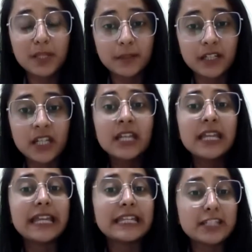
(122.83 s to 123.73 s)
people
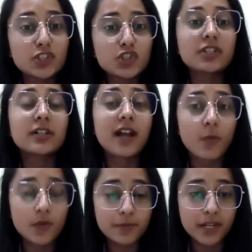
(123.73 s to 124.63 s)
in digital
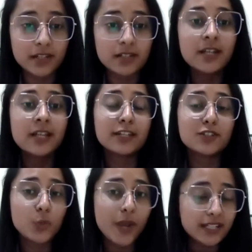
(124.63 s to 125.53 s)
government in
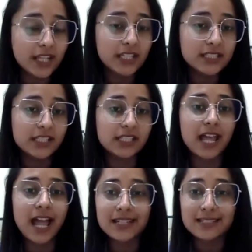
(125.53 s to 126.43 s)
2018
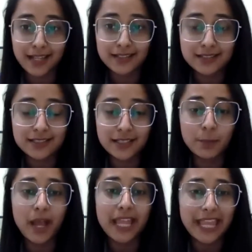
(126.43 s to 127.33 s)
and 19
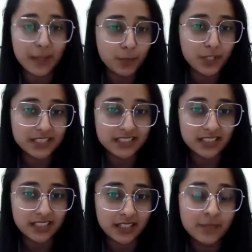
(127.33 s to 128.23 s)
by
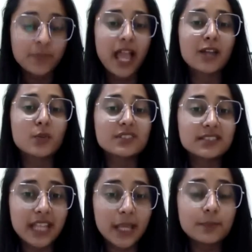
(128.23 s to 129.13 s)
Apolitical and was
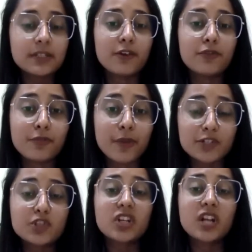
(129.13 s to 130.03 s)
named a
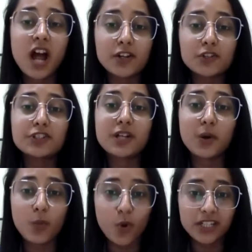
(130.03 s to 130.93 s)
Federal 100
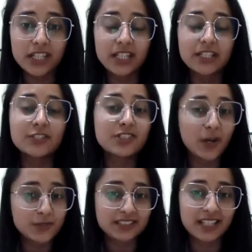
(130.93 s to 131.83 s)
awardee in
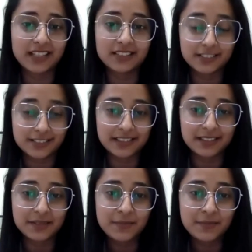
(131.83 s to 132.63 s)
2013.